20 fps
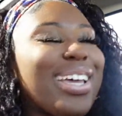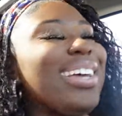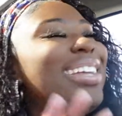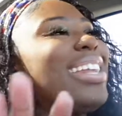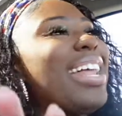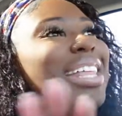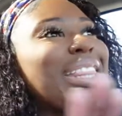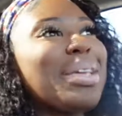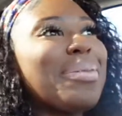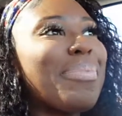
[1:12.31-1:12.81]

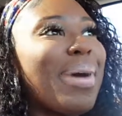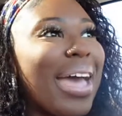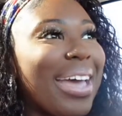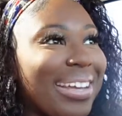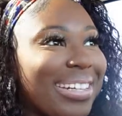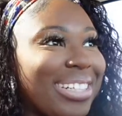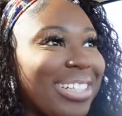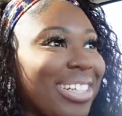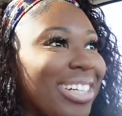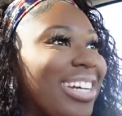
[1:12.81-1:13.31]
Nothing
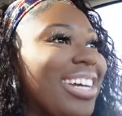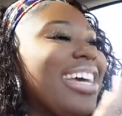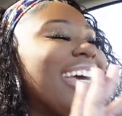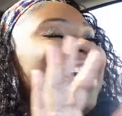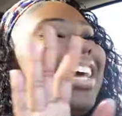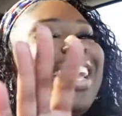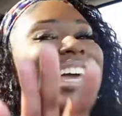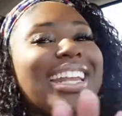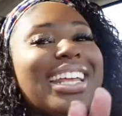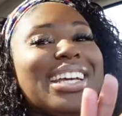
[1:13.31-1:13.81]
major.
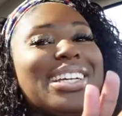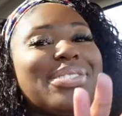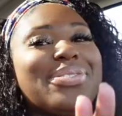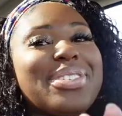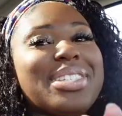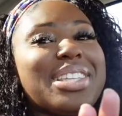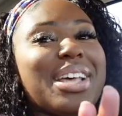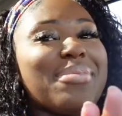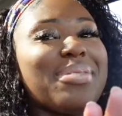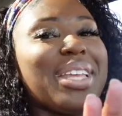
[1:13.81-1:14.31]
It is for
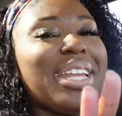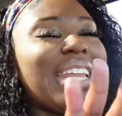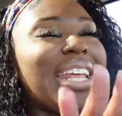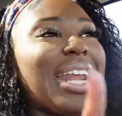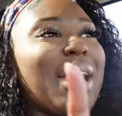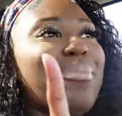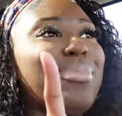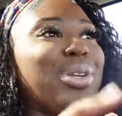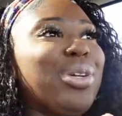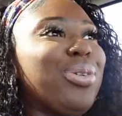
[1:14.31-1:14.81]
something that
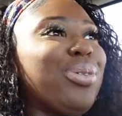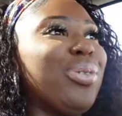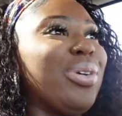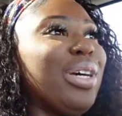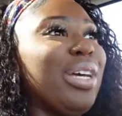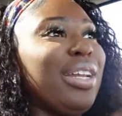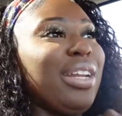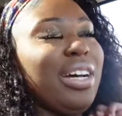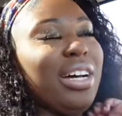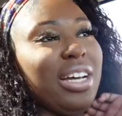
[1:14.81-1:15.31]
I'm
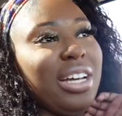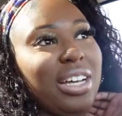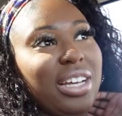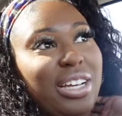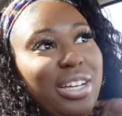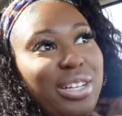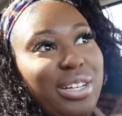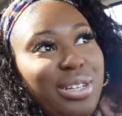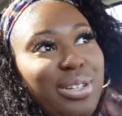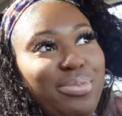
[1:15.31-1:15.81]
doing
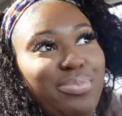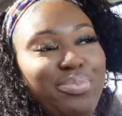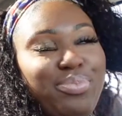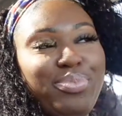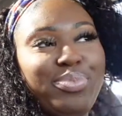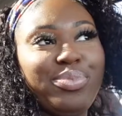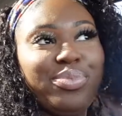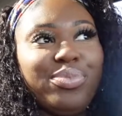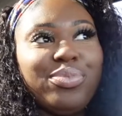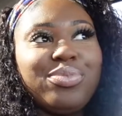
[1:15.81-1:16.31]
um
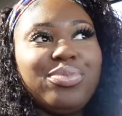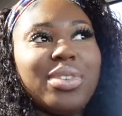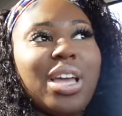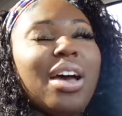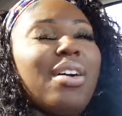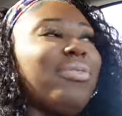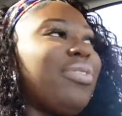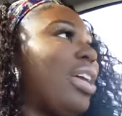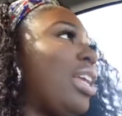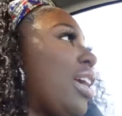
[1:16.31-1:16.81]

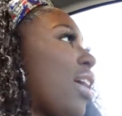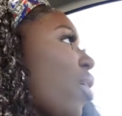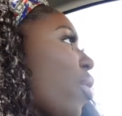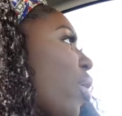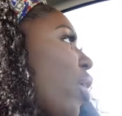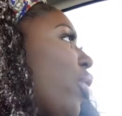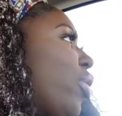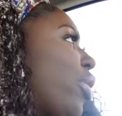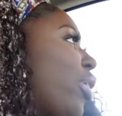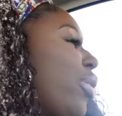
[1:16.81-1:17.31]
a video
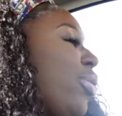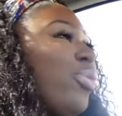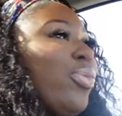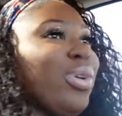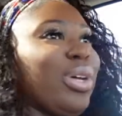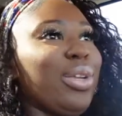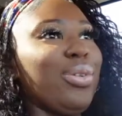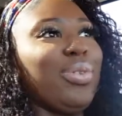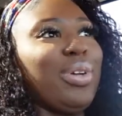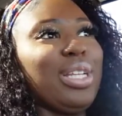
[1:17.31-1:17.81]
on
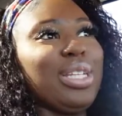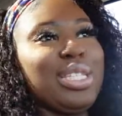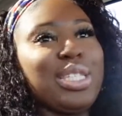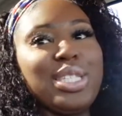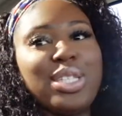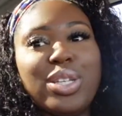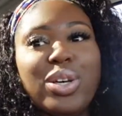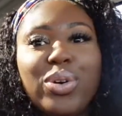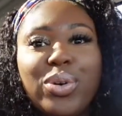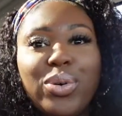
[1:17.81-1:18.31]
really, really
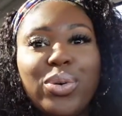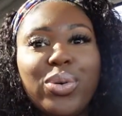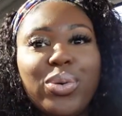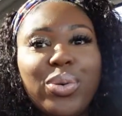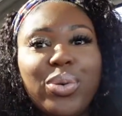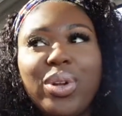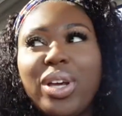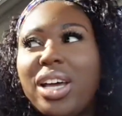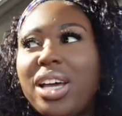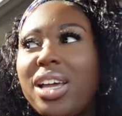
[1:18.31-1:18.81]

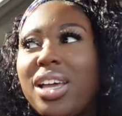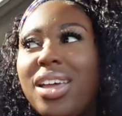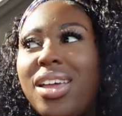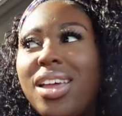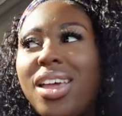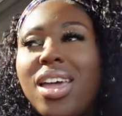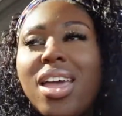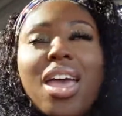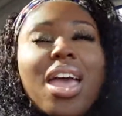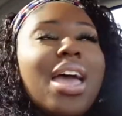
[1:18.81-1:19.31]
soon,
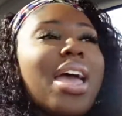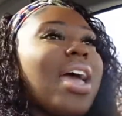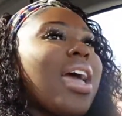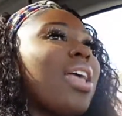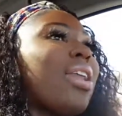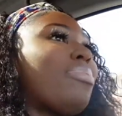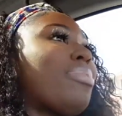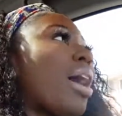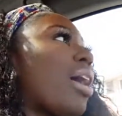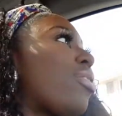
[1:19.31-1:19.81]

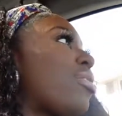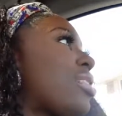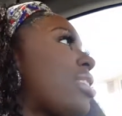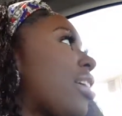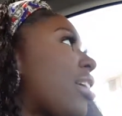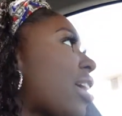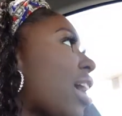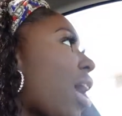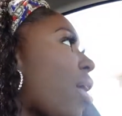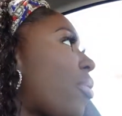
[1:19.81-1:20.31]
and I'm not gonna
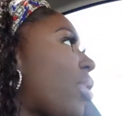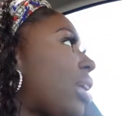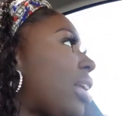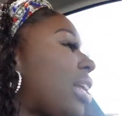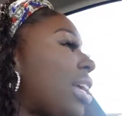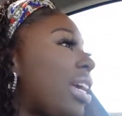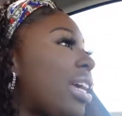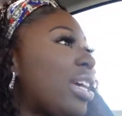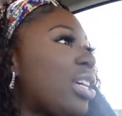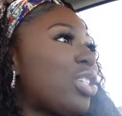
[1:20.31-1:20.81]
tell y'all what it
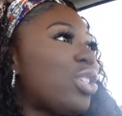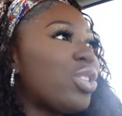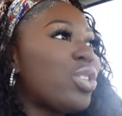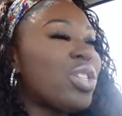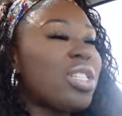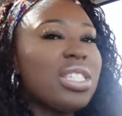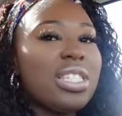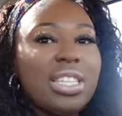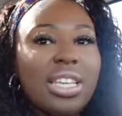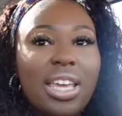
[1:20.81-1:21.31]
is. You'll
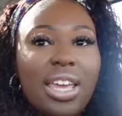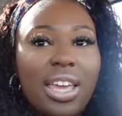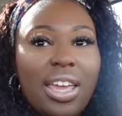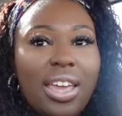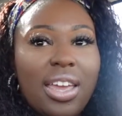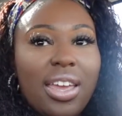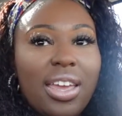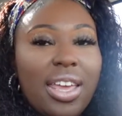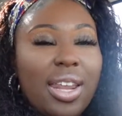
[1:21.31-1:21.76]
see.